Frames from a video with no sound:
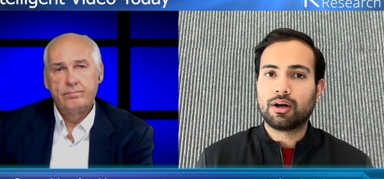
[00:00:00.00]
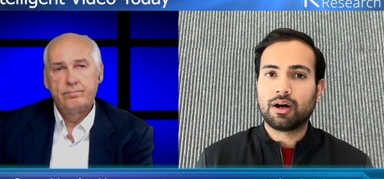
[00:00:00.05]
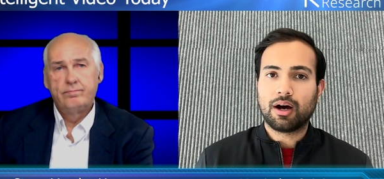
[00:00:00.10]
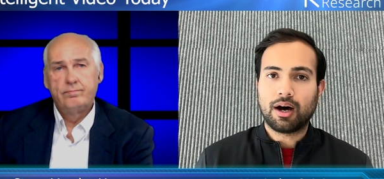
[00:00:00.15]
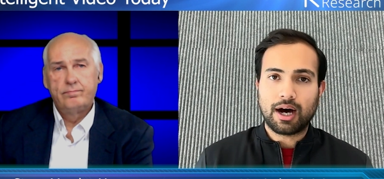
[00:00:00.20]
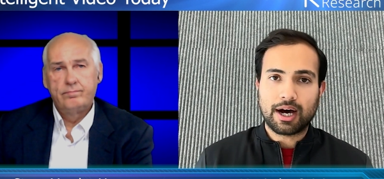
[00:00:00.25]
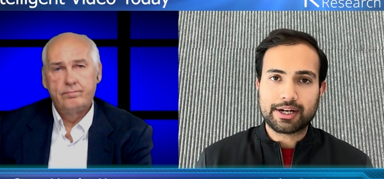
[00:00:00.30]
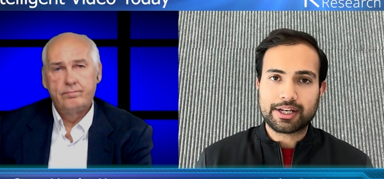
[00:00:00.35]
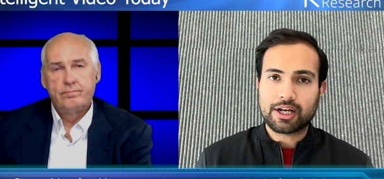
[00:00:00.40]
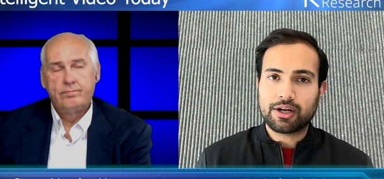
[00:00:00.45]

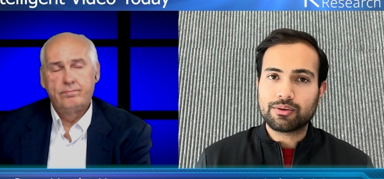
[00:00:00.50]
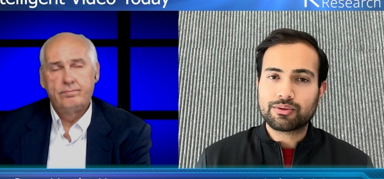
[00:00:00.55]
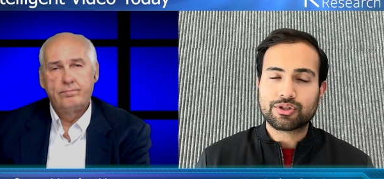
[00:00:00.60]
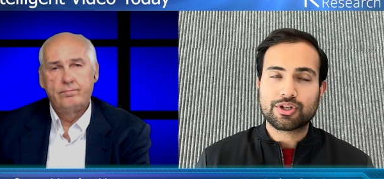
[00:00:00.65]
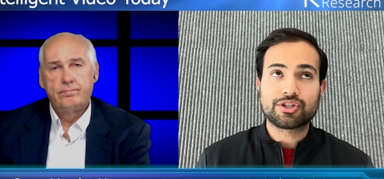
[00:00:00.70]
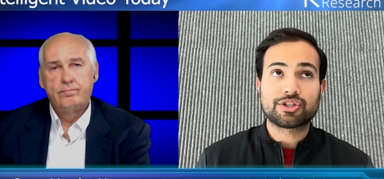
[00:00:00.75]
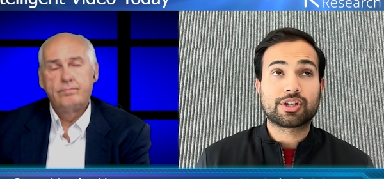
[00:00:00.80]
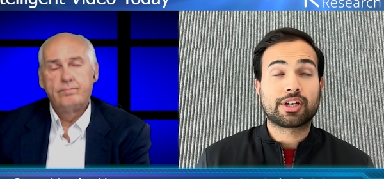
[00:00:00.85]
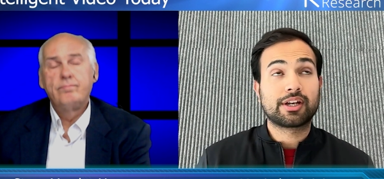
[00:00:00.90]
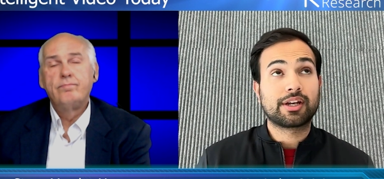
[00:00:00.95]
Speaker 1: Audiences
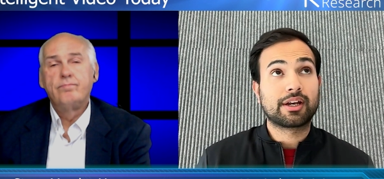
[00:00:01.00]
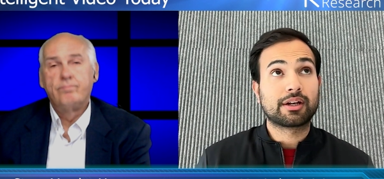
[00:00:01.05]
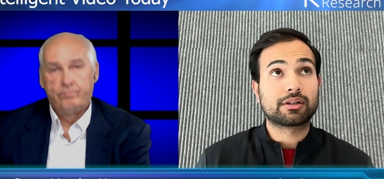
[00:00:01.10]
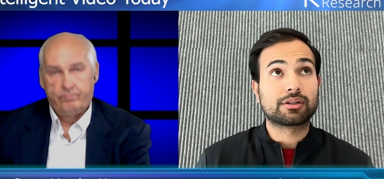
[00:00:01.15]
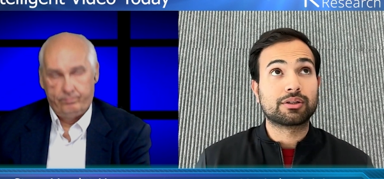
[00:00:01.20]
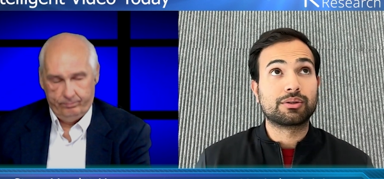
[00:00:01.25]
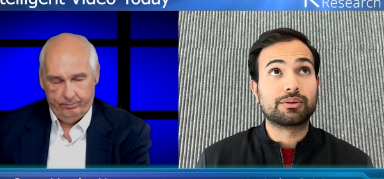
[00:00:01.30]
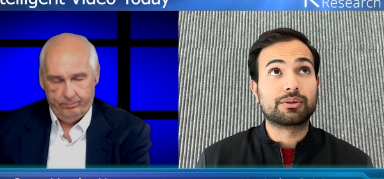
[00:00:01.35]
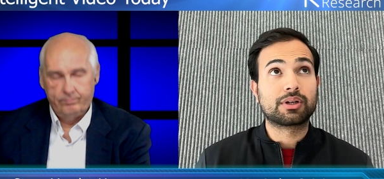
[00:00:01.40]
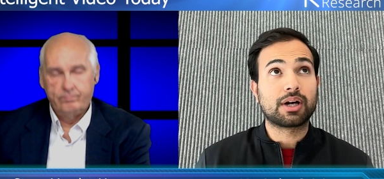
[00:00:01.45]
can
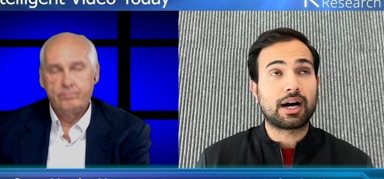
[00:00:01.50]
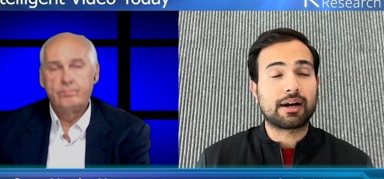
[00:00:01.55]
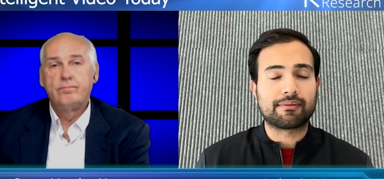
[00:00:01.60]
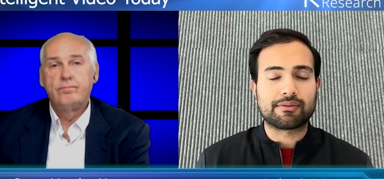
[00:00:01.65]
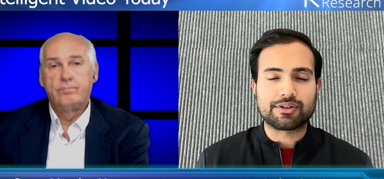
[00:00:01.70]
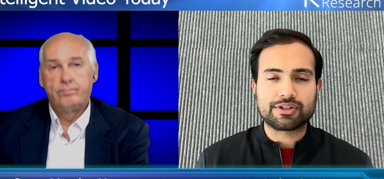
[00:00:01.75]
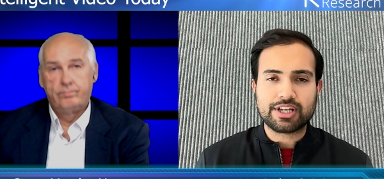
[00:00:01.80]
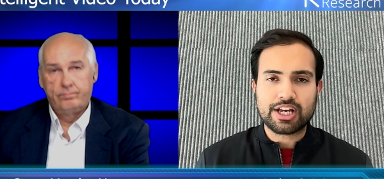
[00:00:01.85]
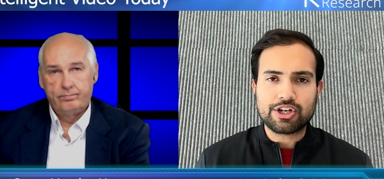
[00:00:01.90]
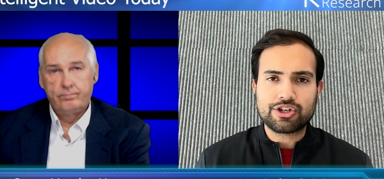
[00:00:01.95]
include
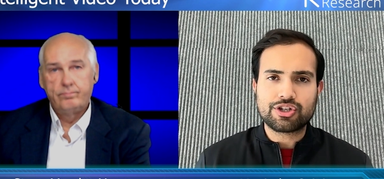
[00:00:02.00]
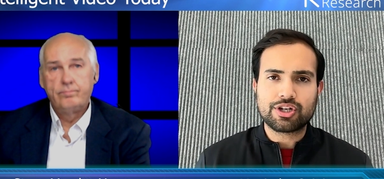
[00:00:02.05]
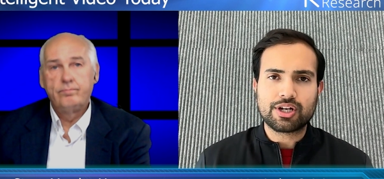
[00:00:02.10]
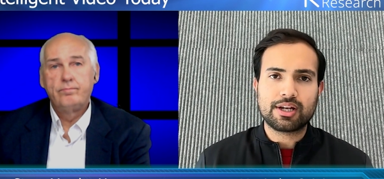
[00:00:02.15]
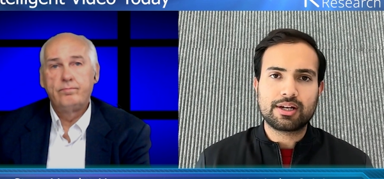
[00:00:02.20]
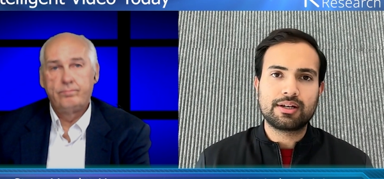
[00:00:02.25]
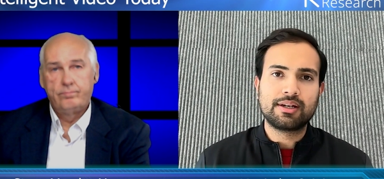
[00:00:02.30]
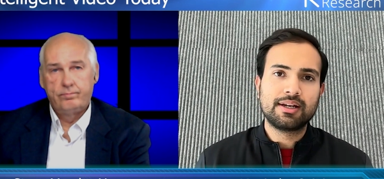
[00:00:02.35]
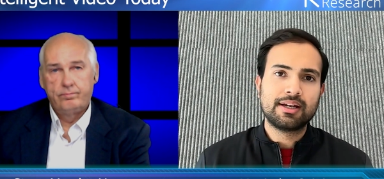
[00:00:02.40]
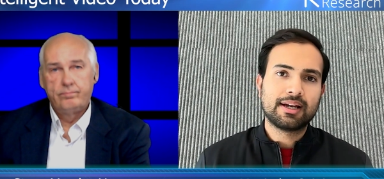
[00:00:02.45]
conversation,
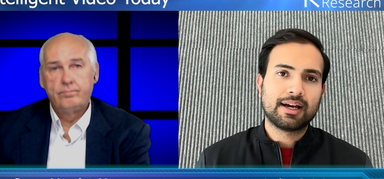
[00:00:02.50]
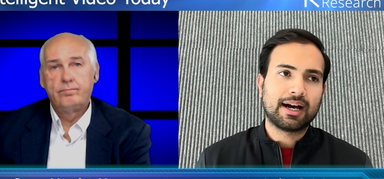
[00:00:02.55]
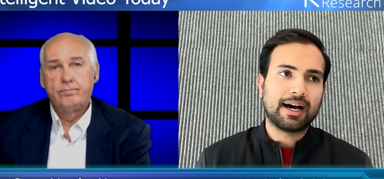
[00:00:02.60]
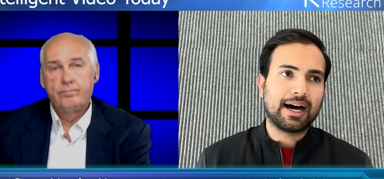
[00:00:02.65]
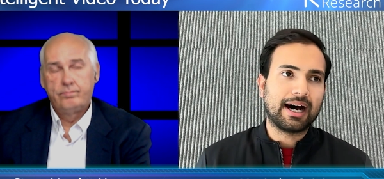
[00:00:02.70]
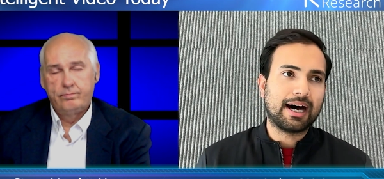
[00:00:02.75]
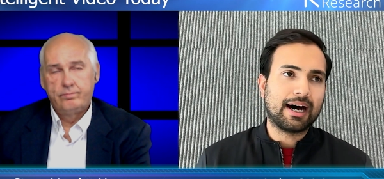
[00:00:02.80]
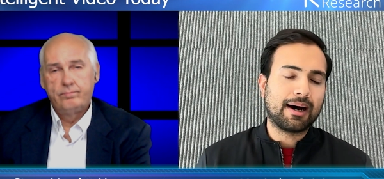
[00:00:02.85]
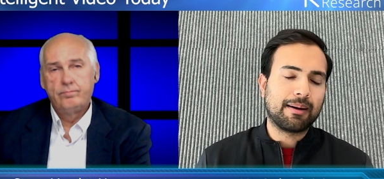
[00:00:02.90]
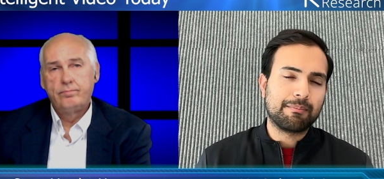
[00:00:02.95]

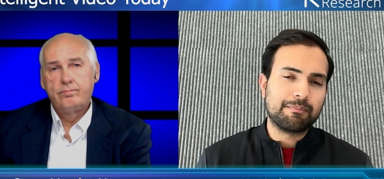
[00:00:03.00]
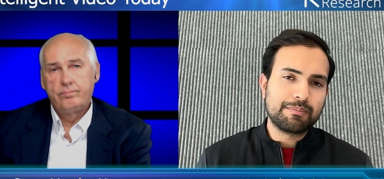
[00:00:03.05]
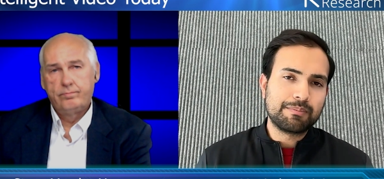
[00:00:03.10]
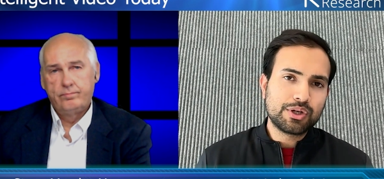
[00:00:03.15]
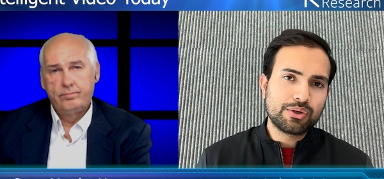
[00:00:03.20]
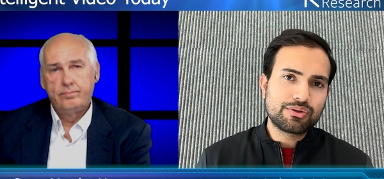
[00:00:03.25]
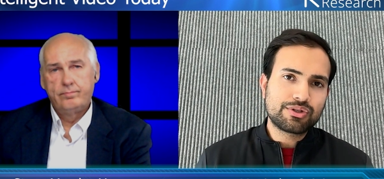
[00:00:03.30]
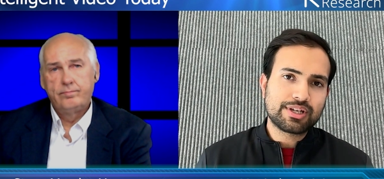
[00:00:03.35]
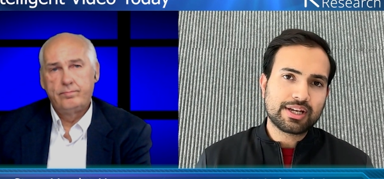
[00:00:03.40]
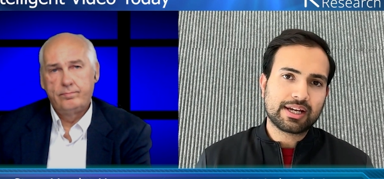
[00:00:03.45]
uh,
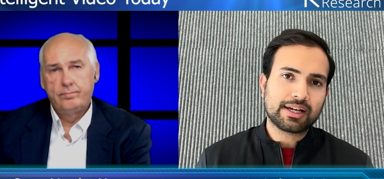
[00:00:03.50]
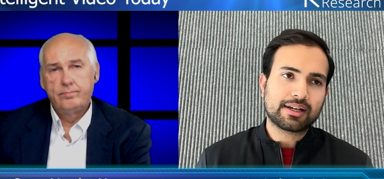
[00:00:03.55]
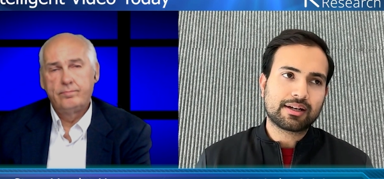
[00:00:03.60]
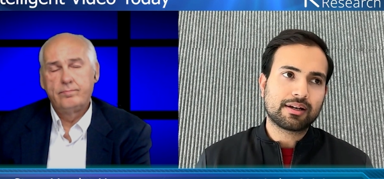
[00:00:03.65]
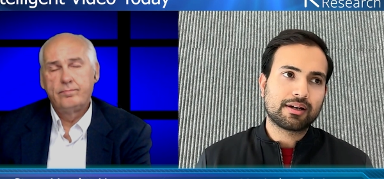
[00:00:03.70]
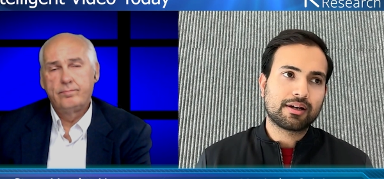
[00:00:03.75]
music,